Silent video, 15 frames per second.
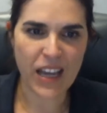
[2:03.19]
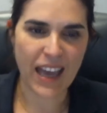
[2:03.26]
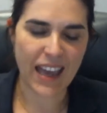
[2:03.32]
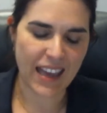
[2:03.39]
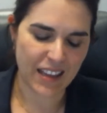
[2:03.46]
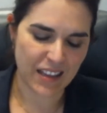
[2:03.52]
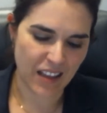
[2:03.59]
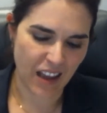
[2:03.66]

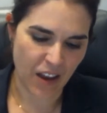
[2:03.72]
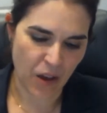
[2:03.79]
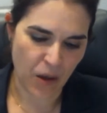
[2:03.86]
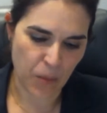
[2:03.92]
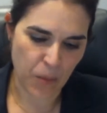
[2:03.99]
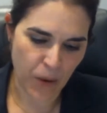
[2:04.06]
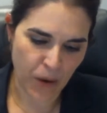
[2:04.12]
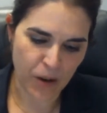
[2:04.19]
and
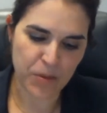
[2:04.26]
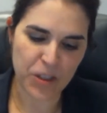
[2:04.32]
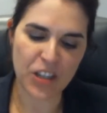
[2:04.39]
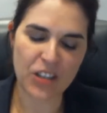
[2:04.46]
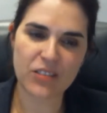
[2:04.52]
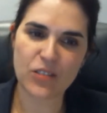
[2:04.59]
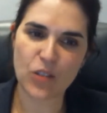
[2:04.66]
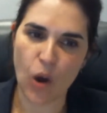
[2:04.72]

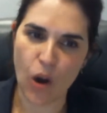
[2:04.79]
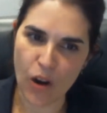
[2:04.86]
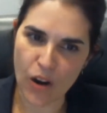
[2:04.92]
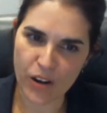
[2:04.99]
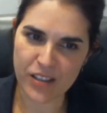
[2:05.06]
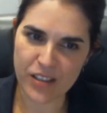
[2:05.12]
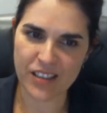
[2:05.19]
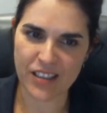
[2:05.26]
permanent
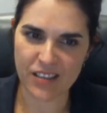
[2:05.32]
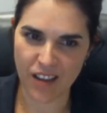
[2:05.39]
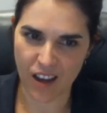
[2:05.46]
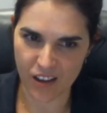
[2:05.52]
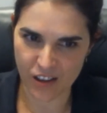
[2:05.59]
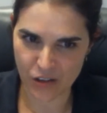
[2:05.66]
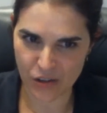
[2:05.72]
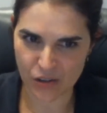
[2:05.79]
talks,
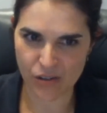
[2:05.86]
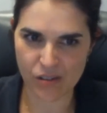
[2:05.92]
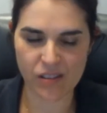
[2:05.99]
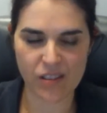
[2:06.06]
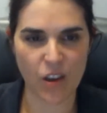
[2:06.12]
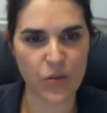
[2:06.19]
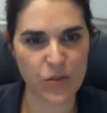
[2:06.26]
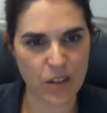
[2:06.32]

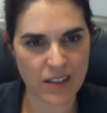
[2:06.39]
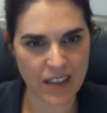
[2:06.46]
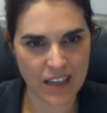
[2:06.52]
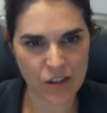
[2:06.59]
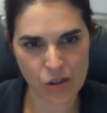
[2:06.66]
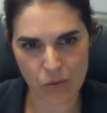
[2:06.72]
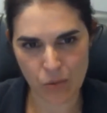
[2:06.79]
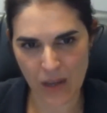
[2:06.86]
discussions,
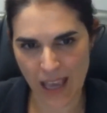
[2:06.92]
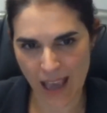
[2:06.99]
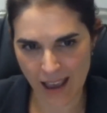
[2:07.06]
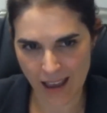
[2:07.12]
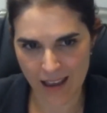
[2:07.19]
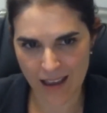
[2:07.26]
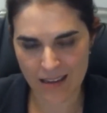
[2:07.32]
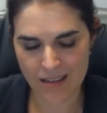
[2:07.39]
consultation we
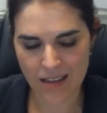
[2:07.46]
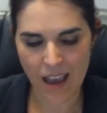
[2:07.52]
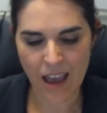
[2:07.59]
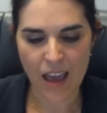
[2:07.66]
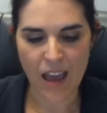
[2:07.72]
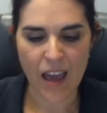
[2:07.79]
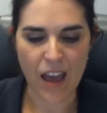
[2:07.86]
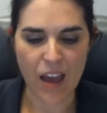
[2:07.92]
had
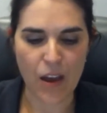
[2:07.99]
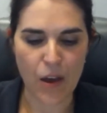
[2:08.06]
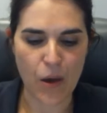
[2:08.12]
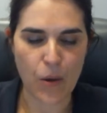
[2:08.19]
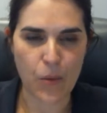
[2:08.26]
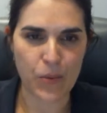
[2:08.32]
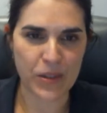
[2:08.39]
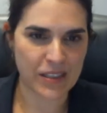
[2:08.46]

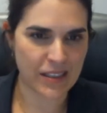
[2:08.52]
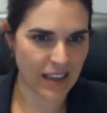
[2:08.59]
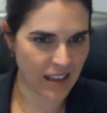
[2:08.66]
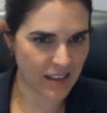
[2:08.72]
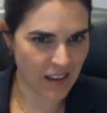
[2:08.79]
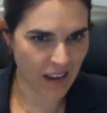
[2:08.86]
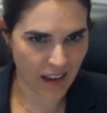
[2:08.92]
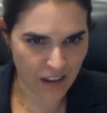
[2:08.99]
with the
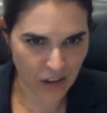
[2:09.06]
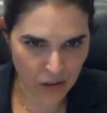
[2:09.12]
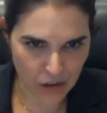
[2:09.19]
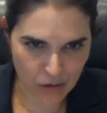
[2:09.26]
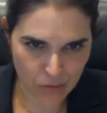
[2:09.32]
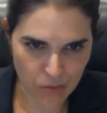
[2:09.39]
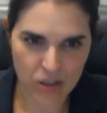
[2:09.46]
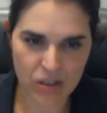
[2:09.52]
entire
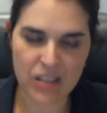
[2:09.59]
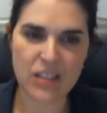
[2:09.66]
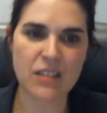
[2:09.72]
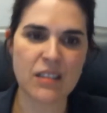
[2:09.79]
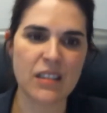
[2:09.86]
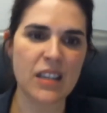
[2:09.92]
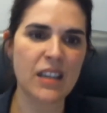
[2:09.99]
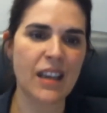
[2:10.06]

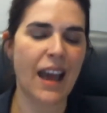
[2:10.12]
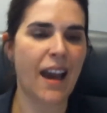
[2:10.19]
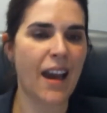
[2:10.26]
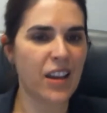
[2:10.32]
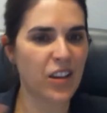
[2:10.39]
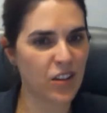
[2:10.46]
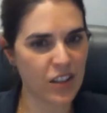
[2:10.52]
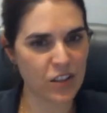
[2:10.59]
community,
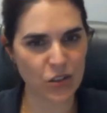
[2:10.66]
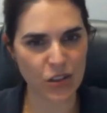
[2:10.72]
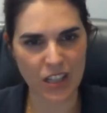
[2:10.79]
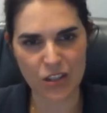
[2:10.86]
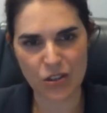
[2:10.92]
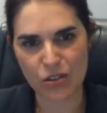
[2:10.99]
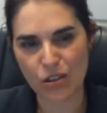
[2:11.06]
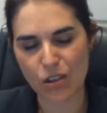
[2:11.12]
higher
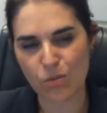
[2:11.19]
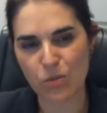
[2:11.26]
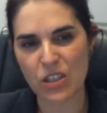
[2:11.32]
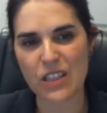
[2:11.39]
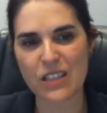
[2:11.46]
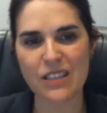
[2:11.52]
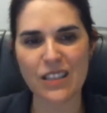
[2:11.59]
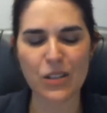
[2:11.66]
education
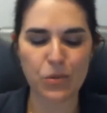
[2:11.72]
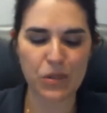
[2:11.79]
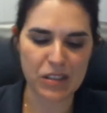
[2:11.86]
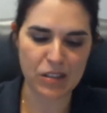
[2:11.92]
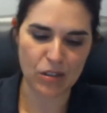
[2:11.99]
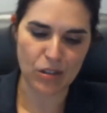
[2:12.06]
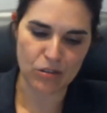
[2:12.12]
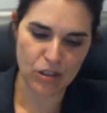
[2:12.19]
community,
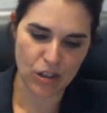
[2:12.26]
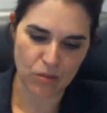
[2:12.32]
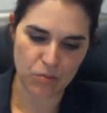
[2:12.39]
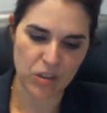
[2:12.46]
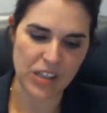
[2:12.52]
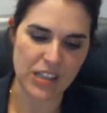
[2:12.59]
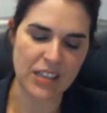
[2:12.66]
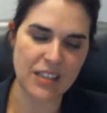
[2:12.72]
research
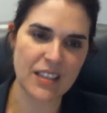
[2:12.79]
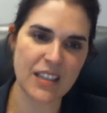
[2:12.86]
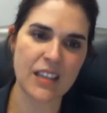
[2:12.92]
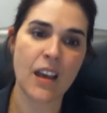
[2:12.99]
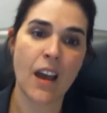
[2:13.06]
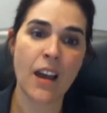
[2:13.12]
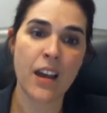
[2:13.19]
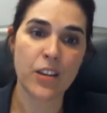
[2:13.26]

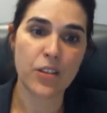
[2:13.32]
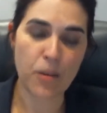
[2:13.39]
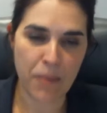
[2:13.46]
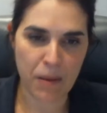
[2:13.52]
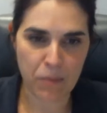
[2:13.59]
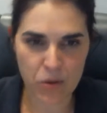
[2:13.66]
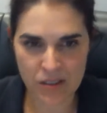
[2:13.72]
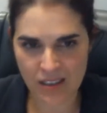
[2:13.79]
community, the
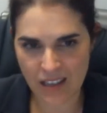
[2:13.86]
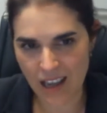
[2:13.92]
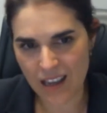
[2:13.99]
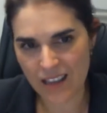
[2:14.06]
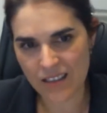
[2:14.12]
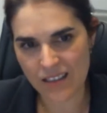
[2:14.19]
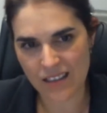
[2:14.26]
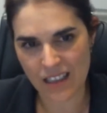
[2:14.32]
member
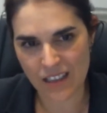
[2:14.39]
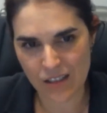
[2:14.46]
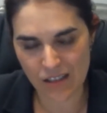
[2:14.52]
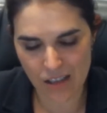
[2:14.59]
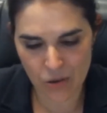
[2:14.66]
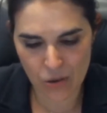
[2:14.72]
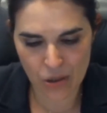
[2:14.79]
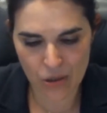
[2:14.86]
states, the
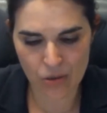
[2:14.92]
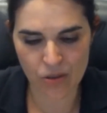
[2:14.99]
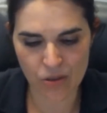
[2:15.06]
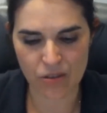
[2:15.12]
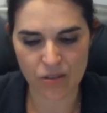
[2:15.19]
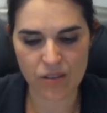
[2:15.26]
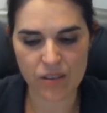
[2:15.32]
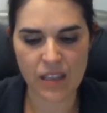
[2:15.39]

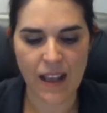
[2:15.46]
institutions,